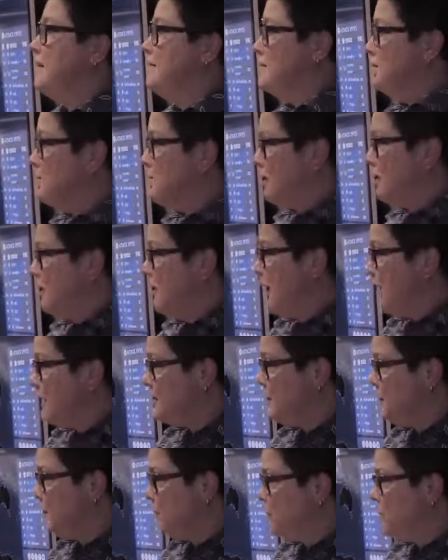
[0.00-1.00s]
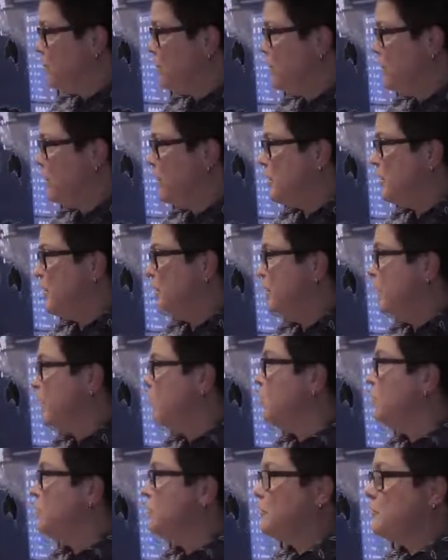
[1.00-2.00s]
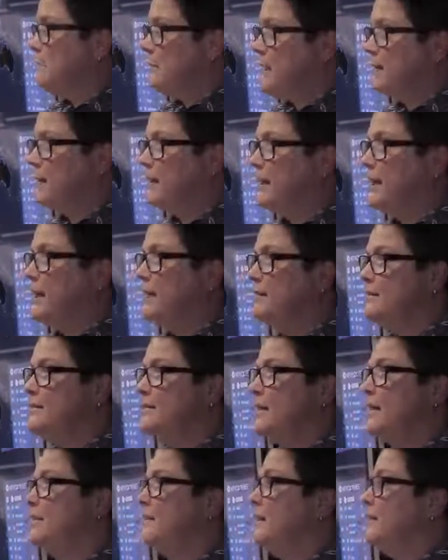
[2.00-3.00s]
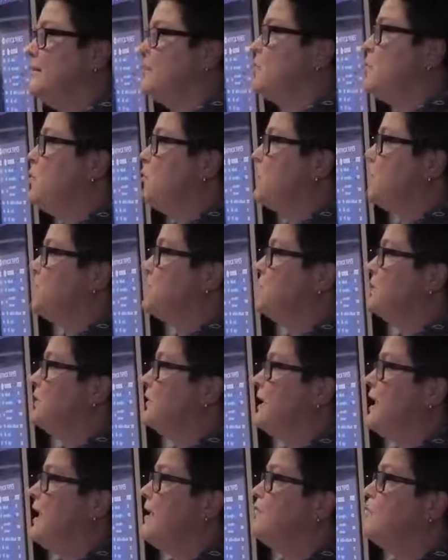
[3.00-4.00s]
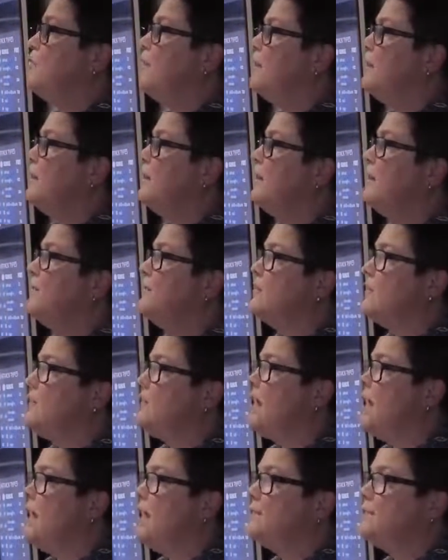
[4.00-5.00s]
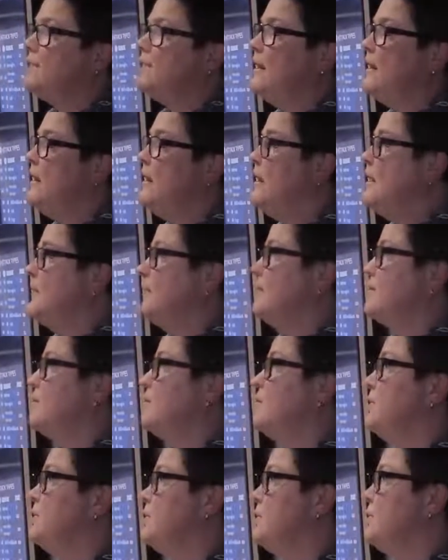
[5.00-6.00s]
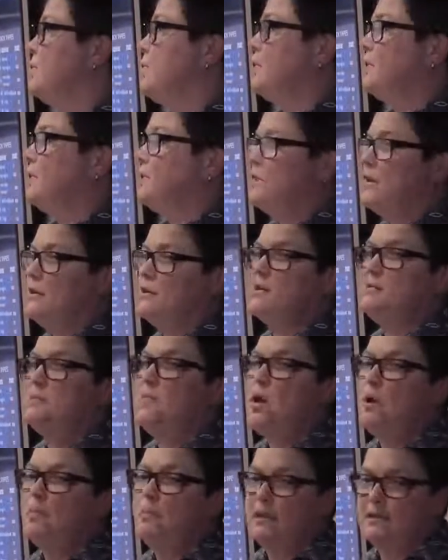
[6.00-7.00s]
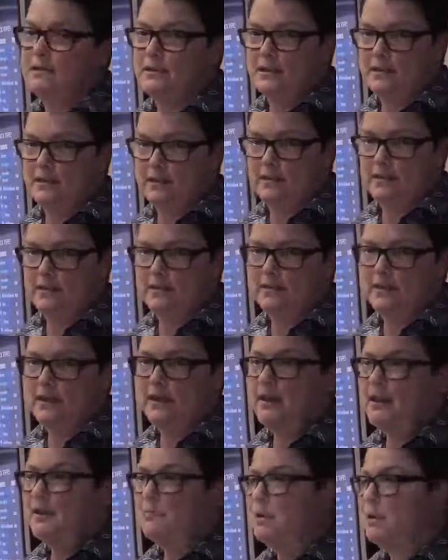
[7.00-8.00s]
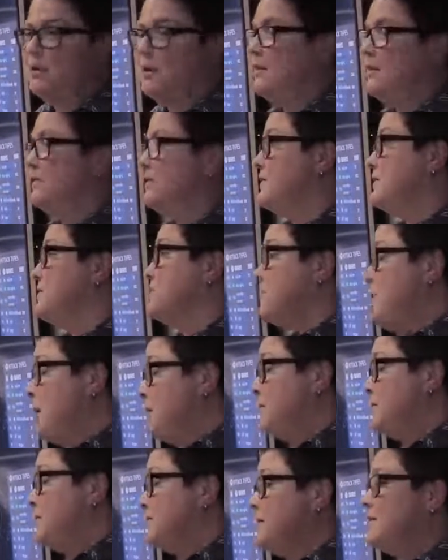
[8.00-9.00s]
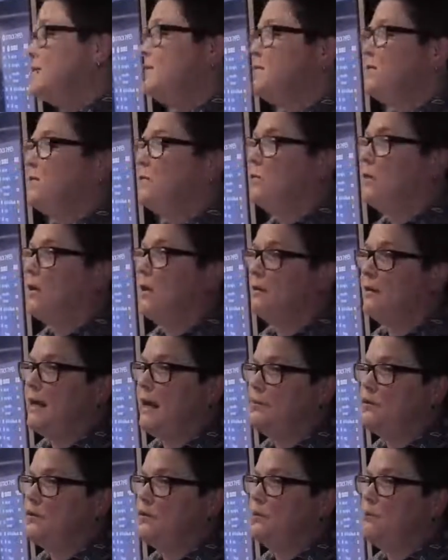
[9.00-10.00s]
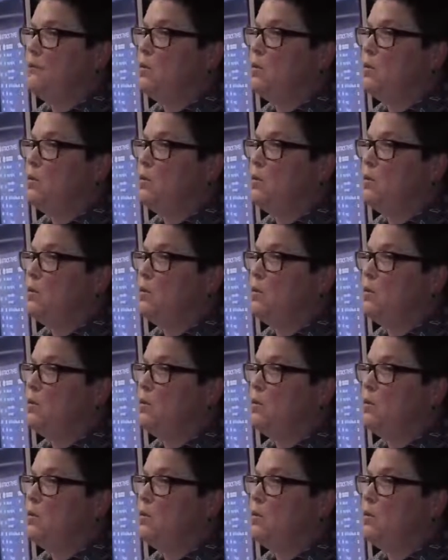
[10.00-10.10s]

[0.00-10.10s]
this is a class for uh, older Americans, and then of course we're going to have one other class that's going to focus on small business, because as a small business you are actually